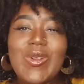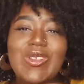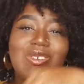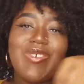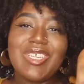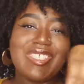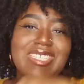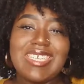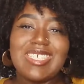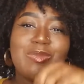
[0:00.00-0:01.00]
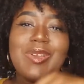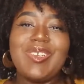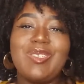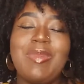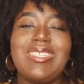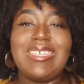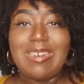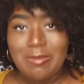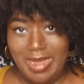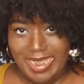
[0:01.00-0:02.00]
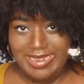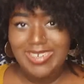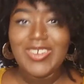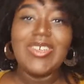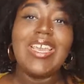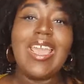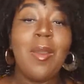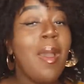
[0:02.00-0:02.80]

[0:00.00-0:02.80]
university experience better than mine, okay?